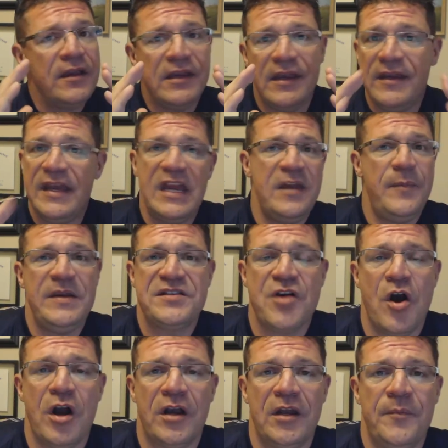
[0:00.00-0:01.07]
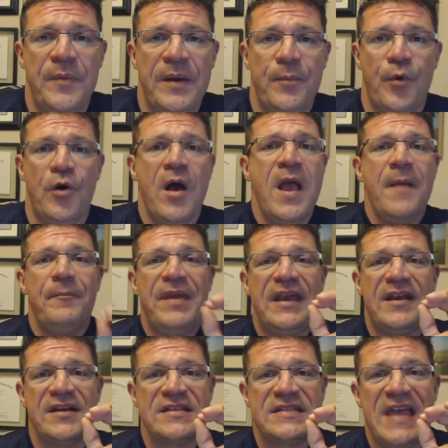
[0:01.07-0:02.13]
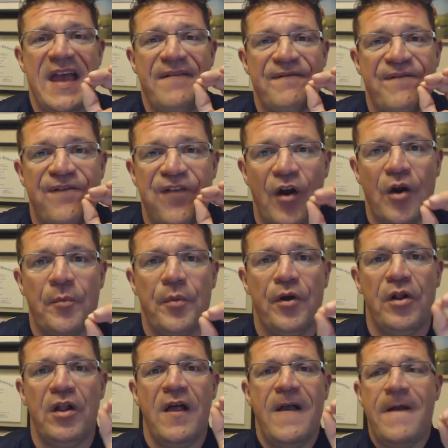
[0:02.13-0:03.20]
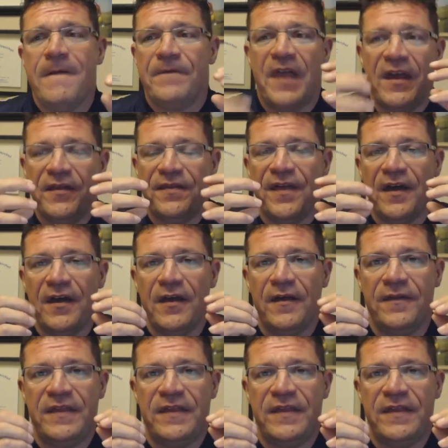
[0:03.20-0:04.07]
you need to be talking to people, because that verbal, the